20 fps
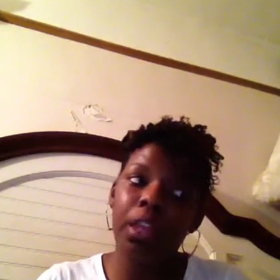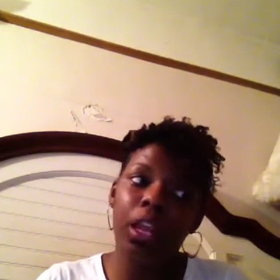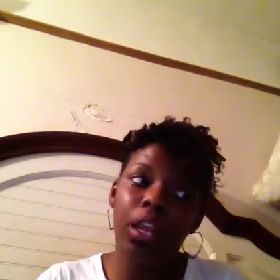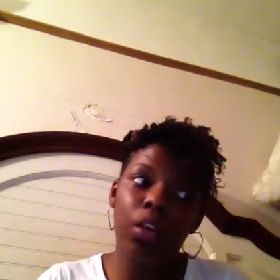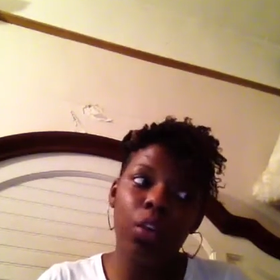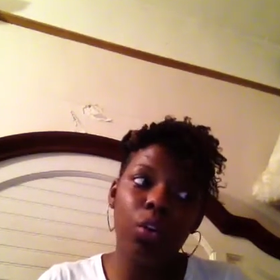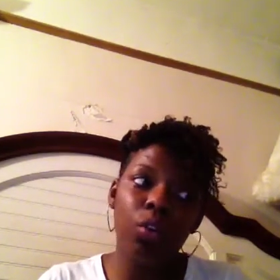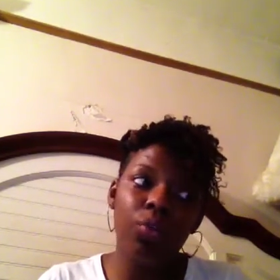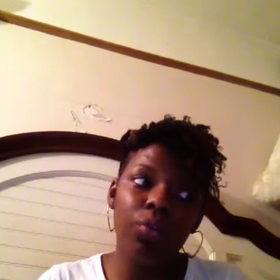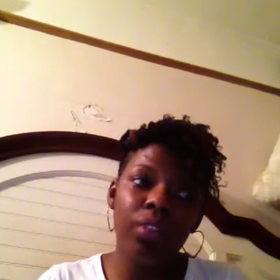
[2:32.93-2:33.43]
And
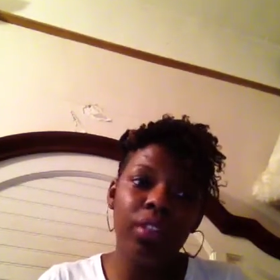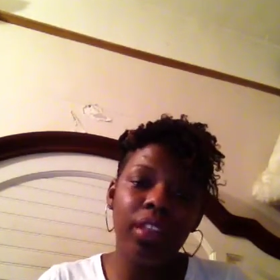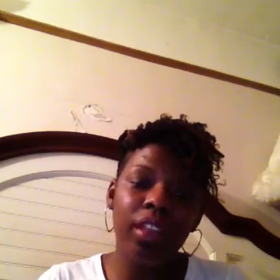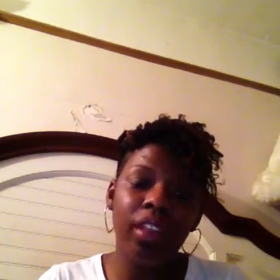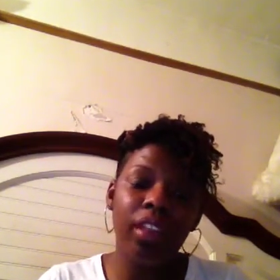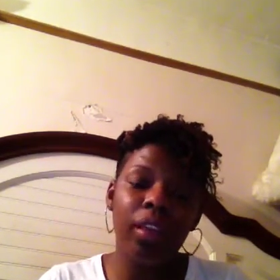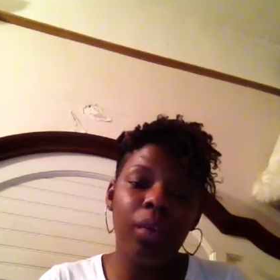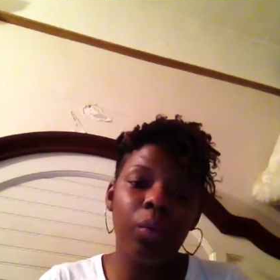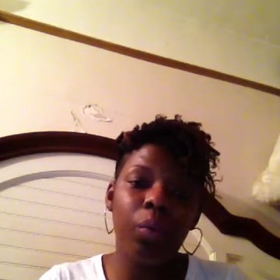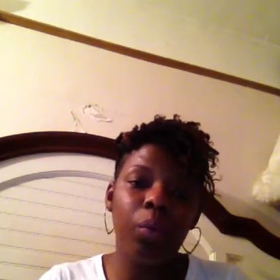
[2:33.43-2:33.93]

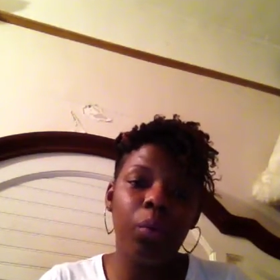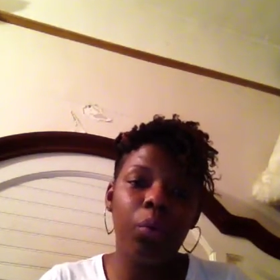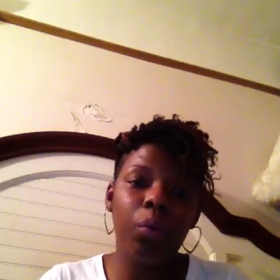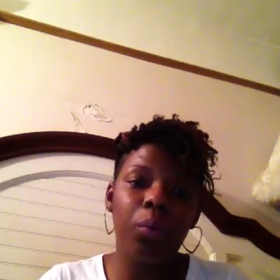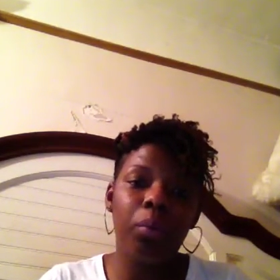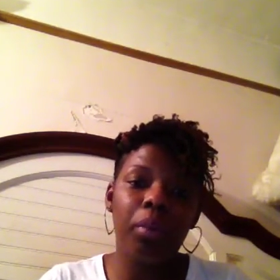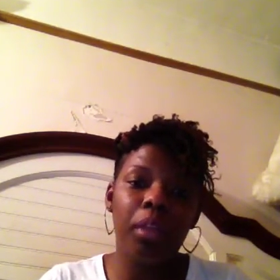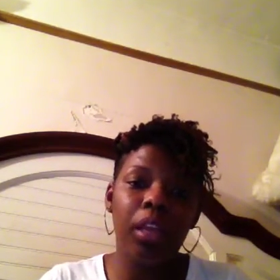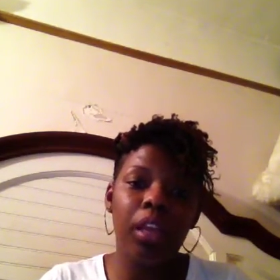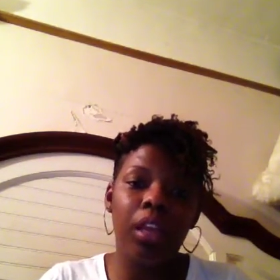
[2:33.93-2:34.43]
hopefully it will
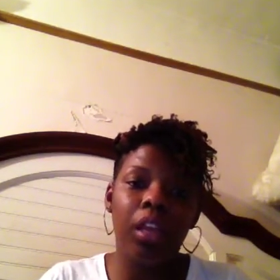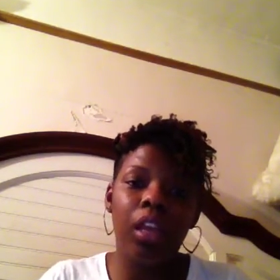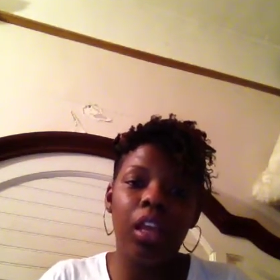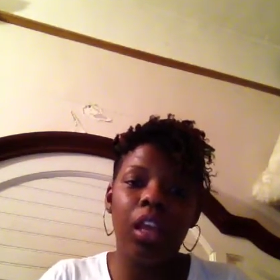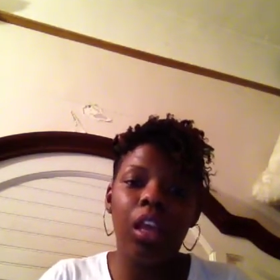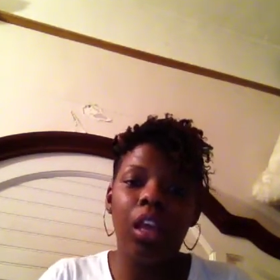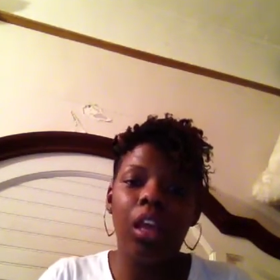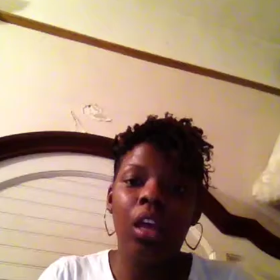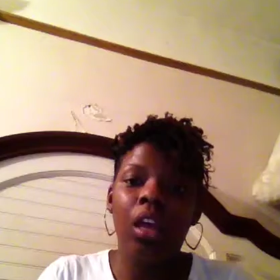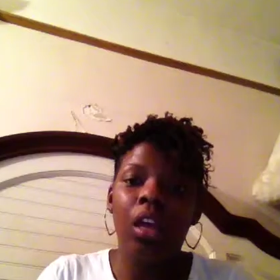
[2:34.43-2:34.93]
be,
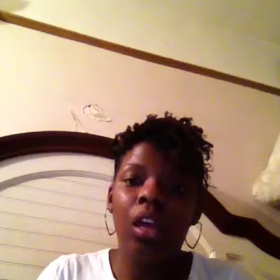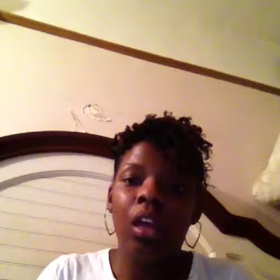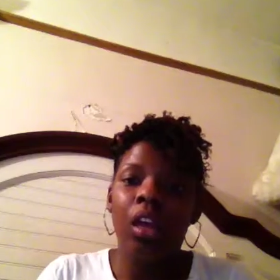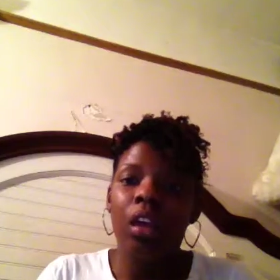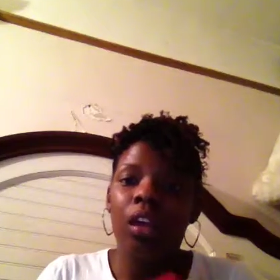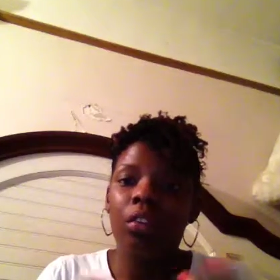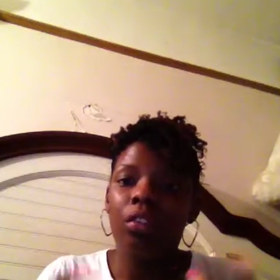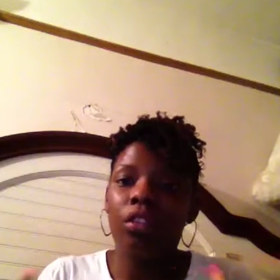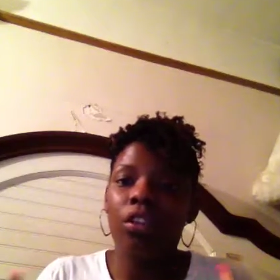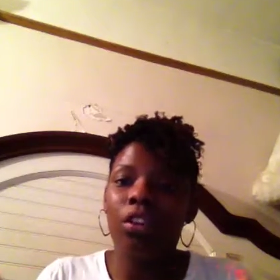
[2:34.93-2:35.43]

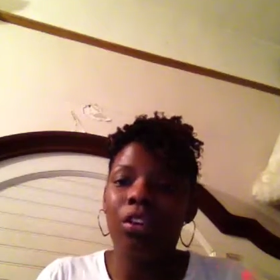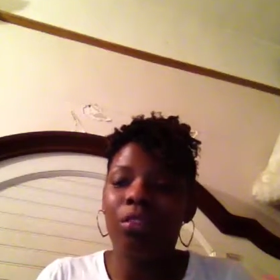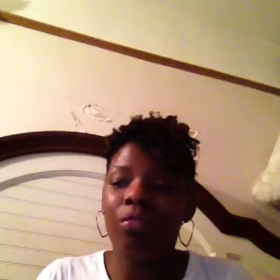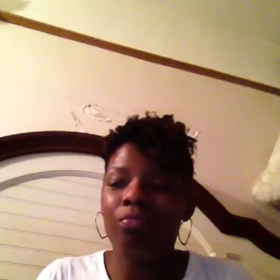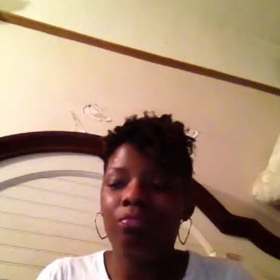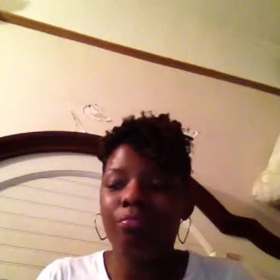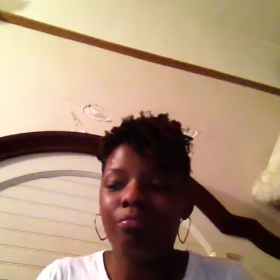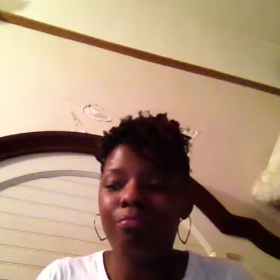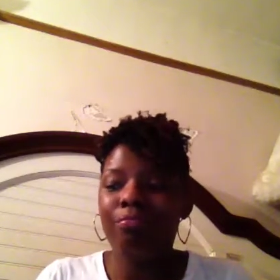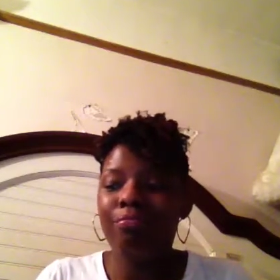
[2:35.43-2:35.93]
you know,
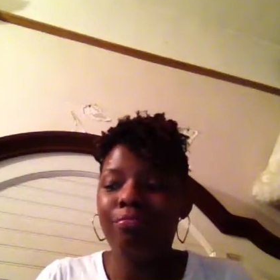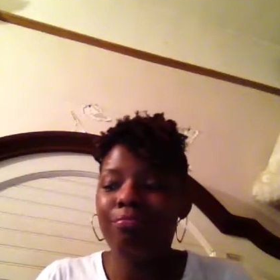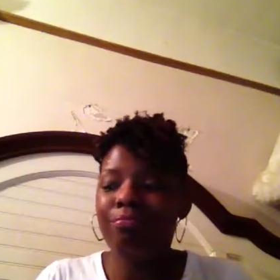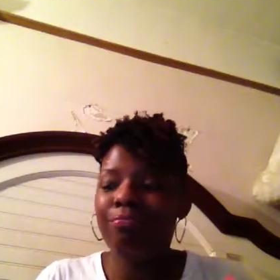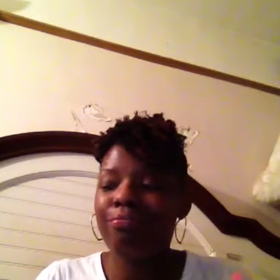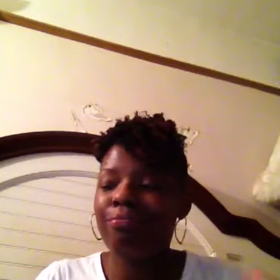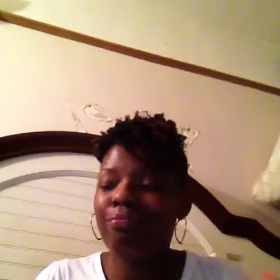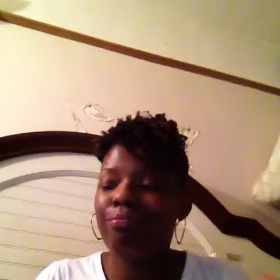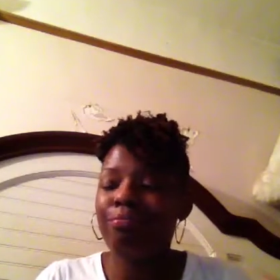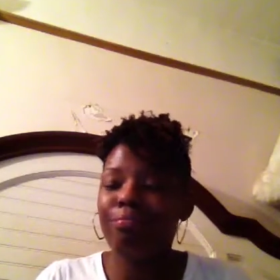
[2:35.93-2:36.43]

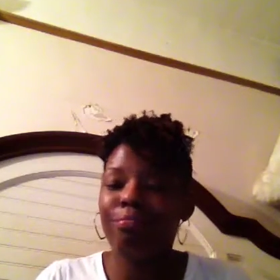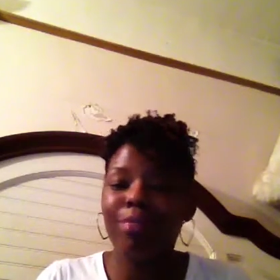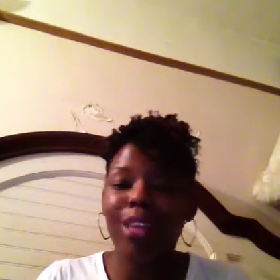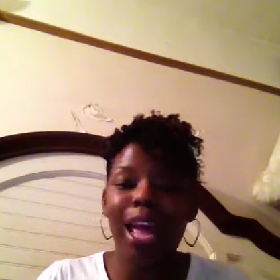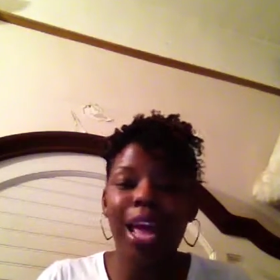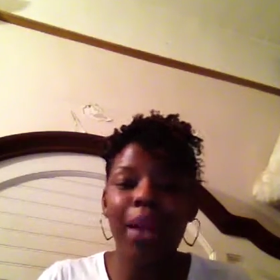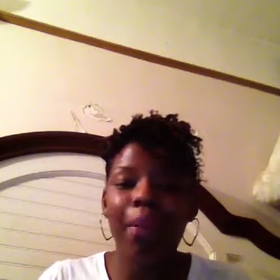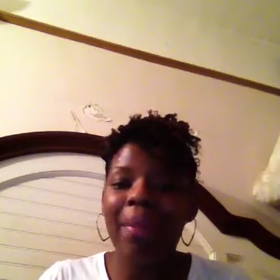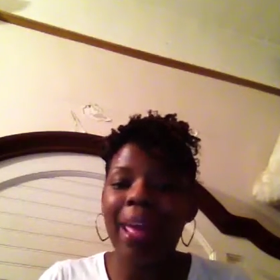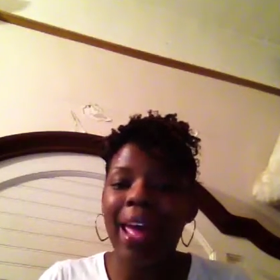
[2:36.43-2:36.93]

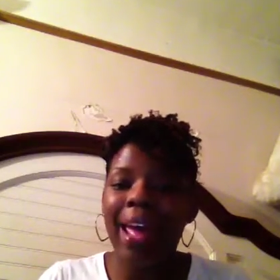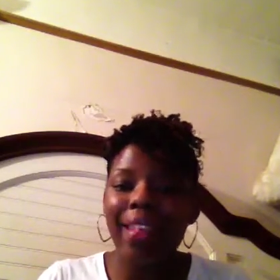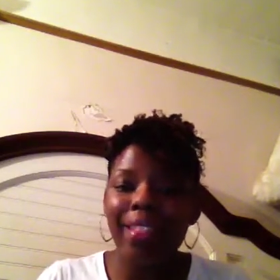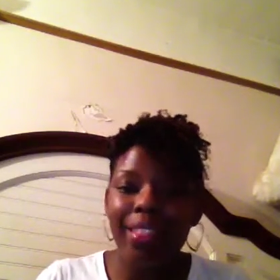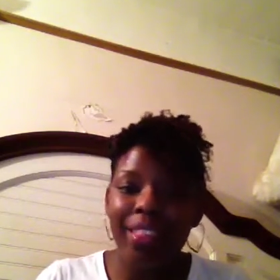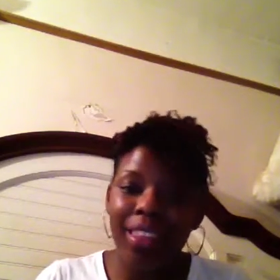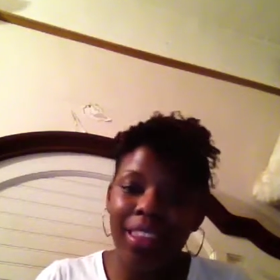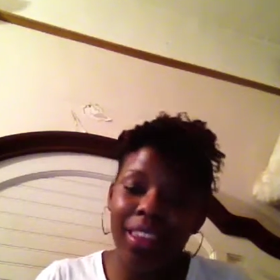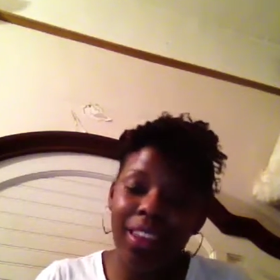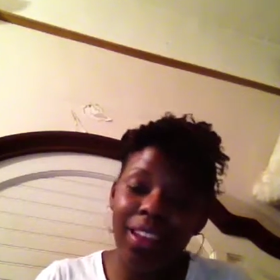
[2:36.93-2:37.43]
not a bad
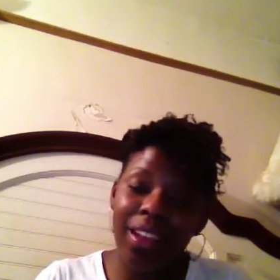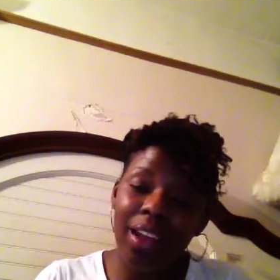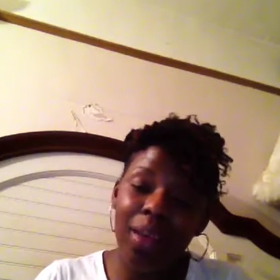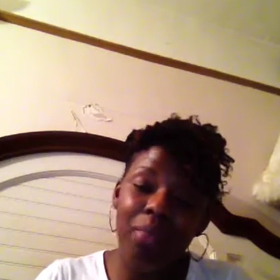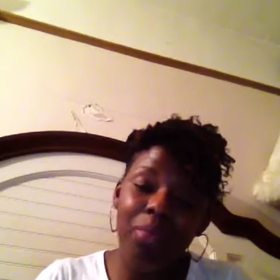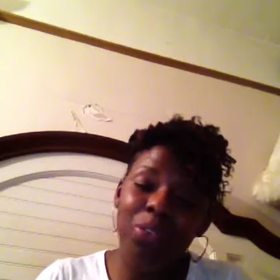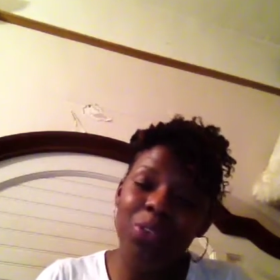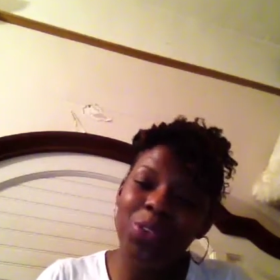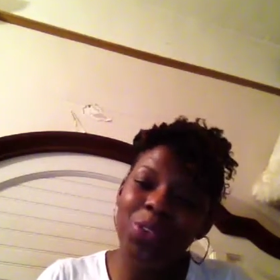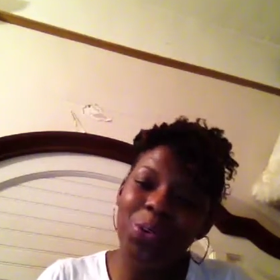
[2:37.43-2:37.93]
thing.
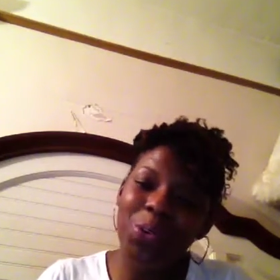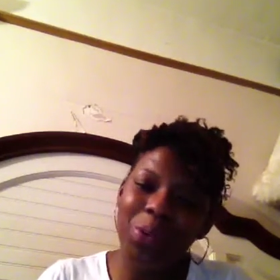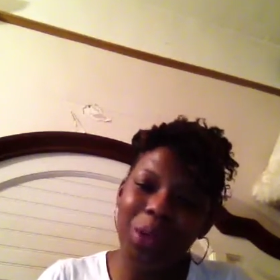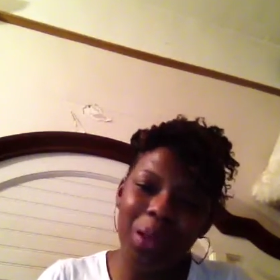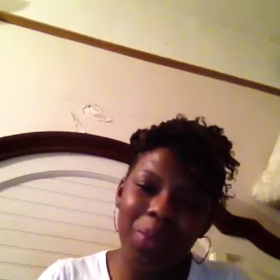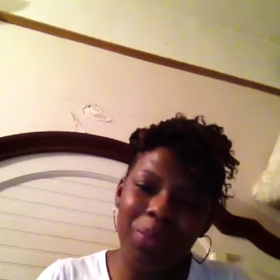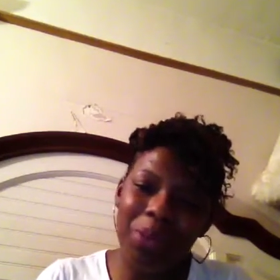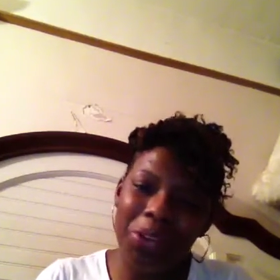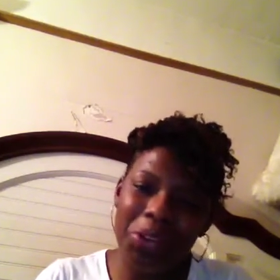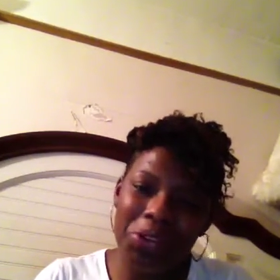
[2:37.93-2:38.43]
I'm so
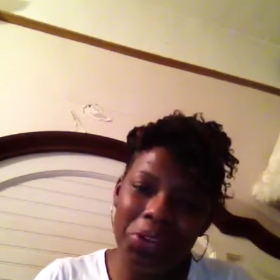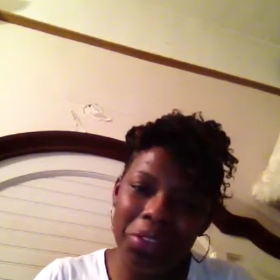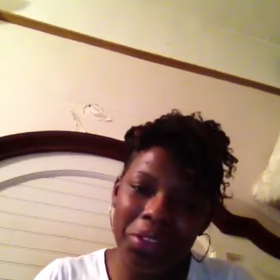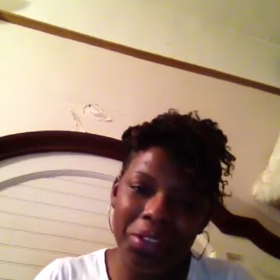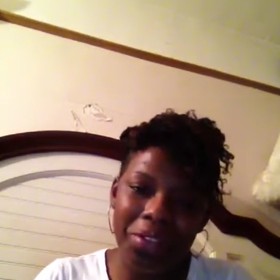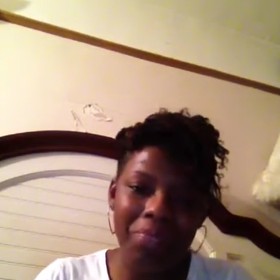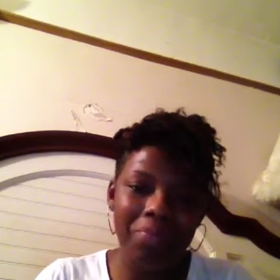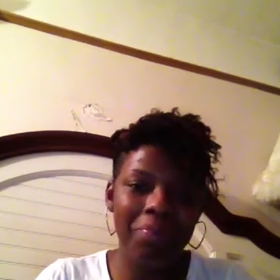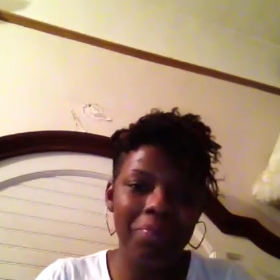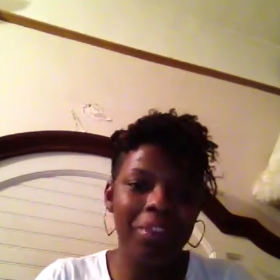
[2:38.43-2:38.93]
not big on
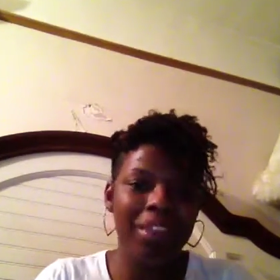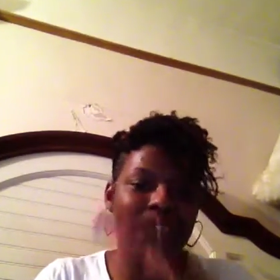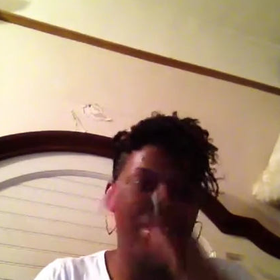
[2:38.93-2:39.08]
them.